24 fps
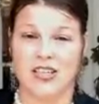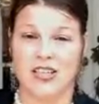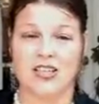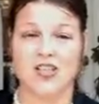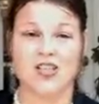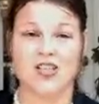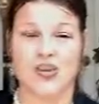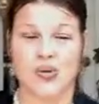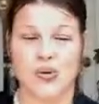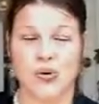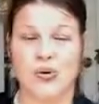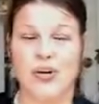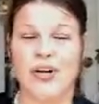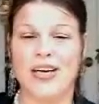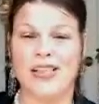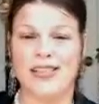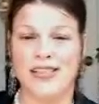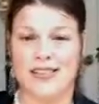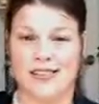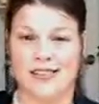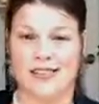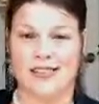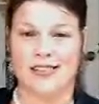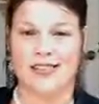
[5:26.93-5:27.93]
It's a
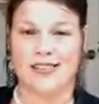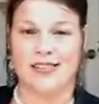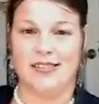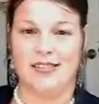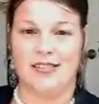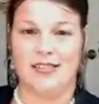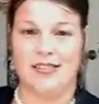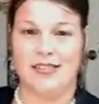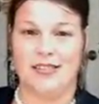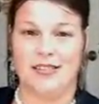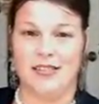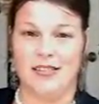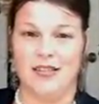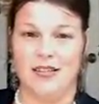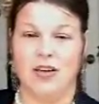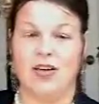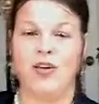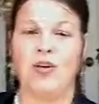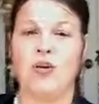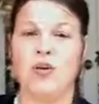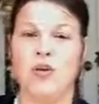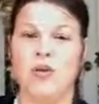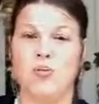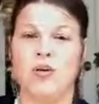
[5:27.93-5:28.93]
choice.
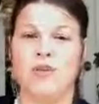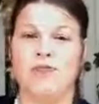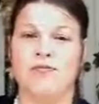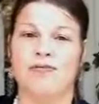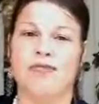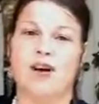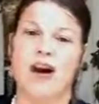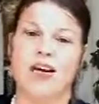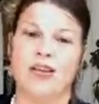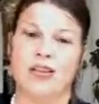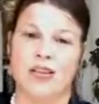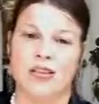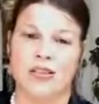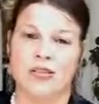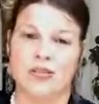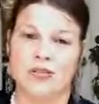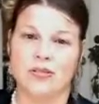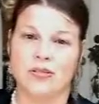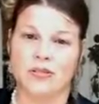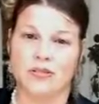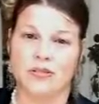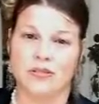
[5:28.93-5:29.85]
Who we follow.